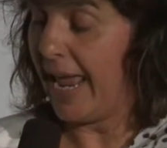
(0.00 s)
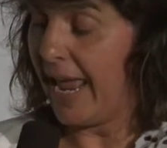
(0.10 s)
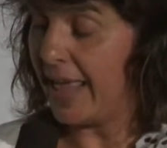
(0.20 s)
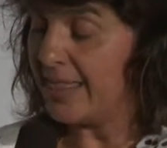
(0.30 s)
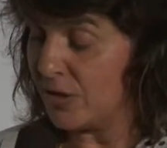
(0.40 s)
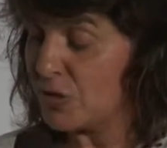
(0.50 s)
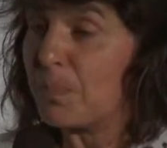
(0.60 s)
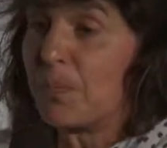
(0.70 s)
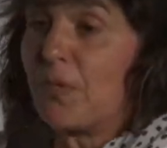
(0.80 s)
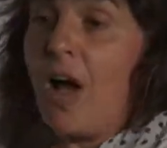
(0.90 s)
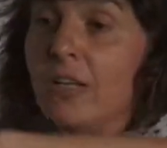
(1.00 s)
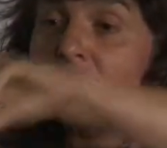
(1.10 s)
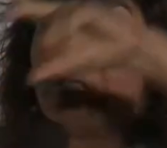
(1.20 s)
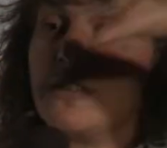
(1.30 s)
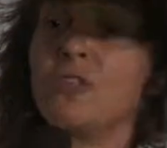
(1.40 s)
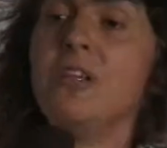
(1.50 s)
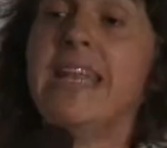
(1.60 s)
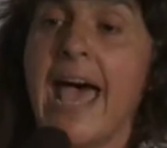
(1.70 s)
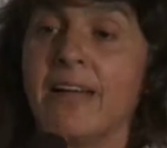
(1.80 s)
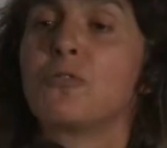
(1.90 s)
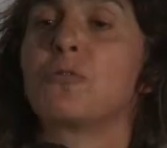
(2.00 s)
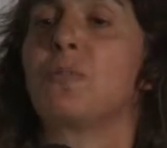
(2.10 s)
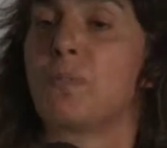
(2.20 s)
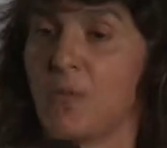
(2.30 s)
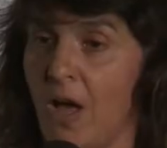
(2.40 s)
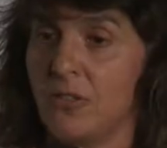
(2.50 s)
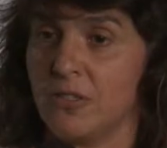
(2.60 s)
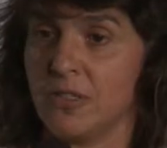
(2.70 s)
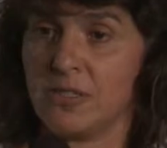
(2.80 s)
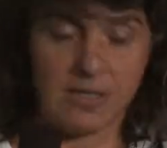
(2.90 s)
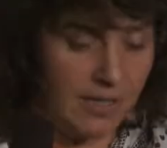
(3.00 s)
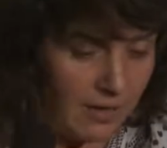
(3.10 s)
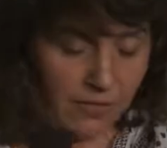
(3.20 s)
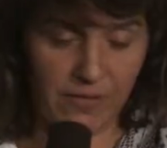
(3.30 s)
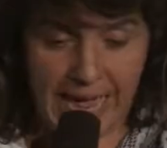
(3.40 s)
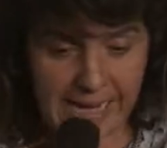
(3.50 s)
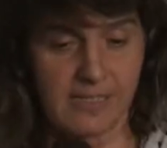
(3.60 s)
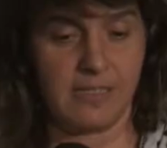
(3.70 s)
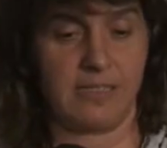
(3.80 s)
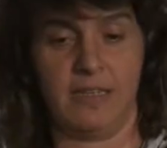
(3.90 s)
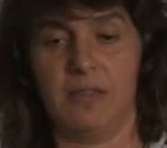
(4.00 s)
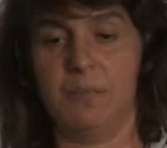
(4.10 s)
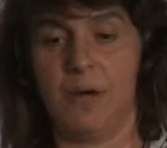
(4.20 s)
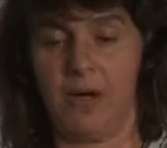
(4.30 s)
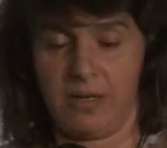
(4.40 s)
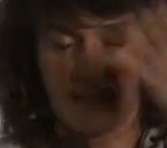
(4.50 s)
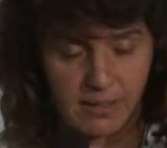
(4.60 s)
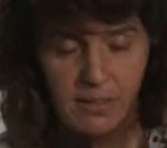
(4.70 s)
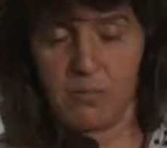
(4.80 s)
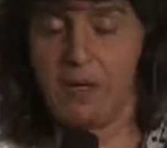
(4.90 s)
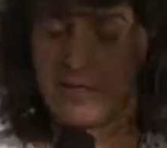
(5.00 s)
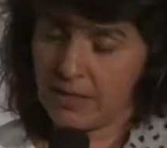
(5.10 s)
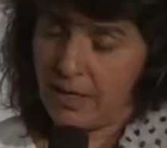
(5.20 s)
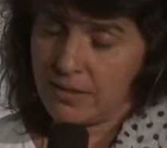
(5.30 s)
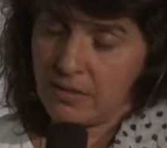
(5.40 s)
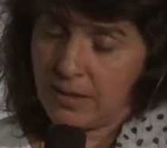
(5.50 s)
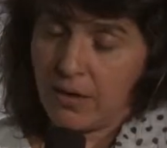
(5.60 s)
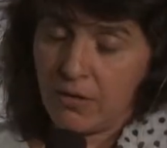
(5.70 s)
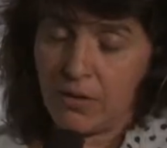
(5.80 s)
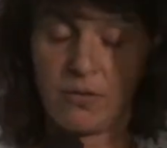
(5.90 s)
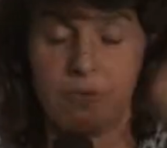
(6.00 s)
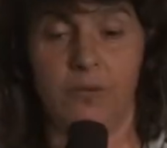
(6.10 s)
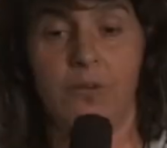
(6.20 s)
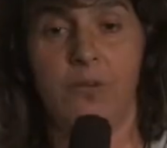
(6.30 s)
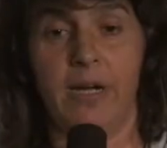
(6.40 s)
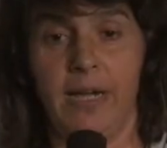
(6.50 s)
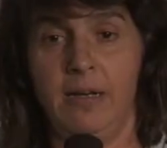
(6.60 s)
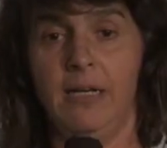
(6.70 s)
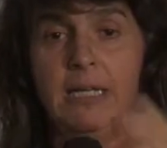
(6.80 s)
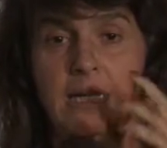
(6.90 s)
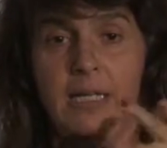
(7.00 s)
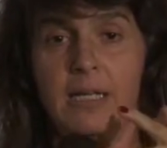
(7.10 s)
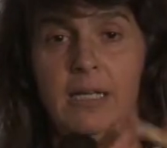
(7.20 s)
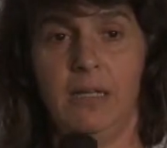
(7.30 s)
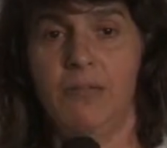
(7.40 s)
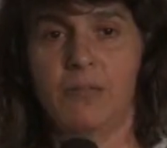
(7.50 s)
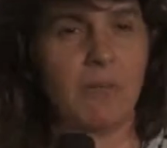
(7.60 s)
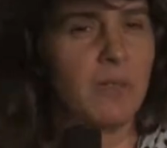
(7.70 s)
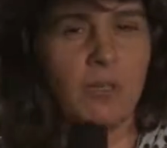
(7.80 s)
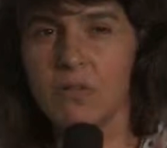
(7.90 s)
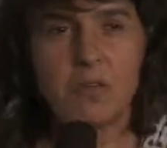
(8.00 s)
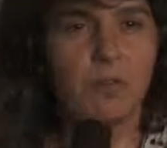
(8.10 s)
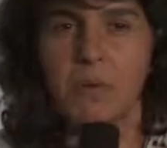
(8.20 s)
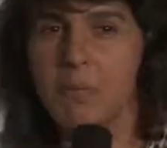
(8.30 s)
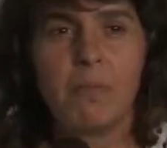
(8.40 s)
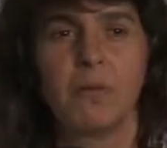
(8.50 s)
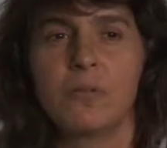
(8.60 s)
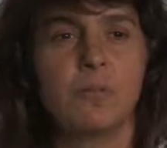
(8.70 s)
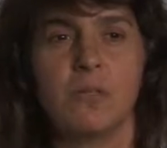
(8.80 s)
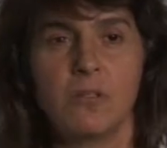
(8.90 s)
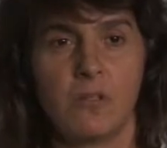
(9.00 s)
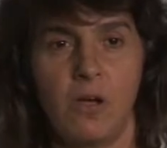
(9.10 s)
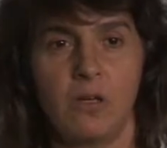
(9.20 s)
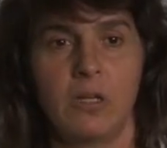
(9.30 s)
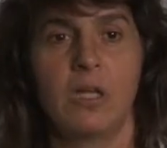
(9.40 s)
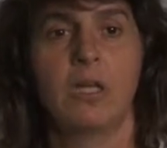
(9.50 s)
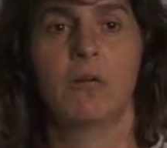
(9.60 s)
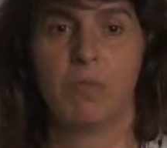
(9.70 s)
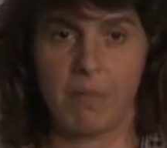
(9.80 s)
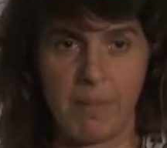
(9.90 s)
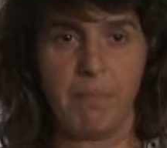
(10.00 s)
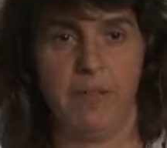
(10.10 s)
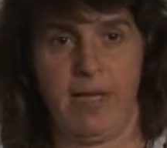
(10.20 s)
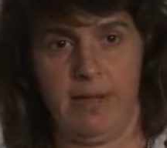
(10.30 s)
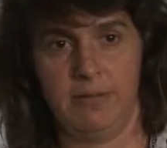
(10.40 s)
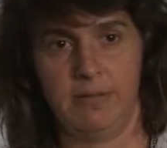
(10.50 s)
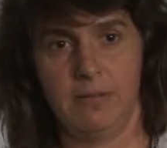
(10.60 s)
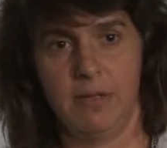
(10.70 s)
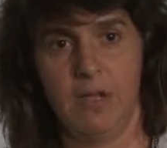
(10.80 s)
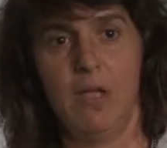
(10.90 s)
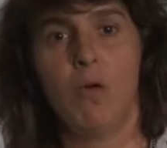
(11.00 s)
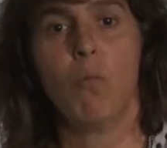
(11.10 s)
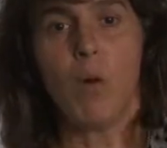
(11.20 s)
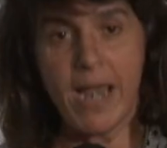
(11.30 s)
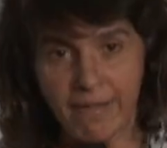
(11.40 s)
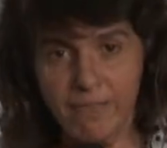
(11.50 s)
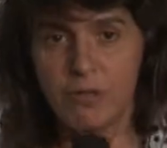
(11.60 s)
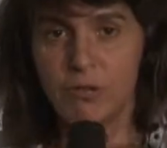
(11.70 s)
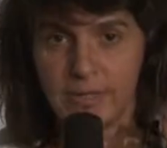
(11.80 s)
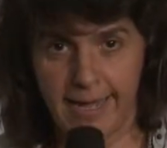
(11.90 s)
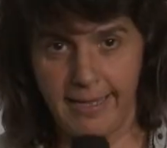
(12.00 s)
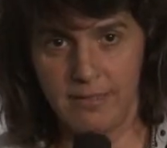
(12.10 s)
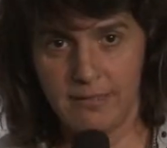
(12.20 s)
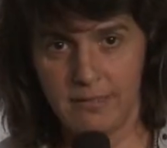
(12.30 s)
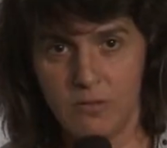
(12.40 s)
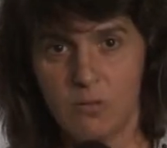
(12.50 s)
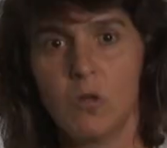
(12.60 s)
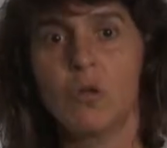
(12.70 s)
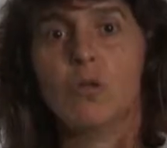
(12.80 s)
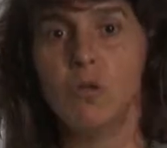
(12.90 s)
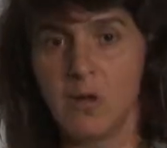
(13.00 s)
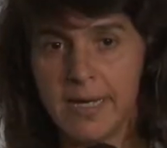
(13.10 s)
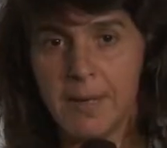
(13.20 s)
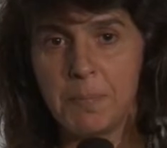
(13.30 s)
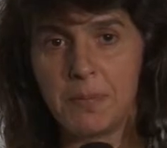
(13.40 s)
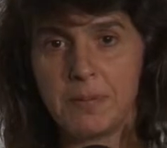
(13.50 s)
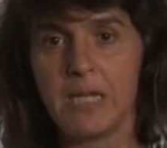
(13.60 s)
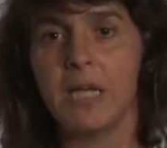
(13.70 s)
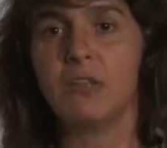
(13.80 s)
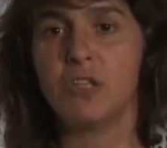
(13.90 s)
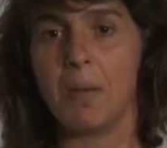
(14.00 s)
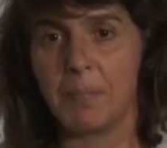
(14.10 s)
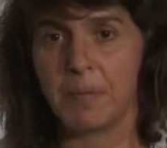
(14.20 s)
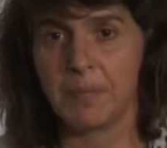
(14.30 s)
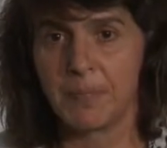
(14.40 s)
And there's a process, there's a natural process of exiting the body in the best case scenario through your head. If something you're going to remember from this talk, remember that. Whenever you die, look up and jump.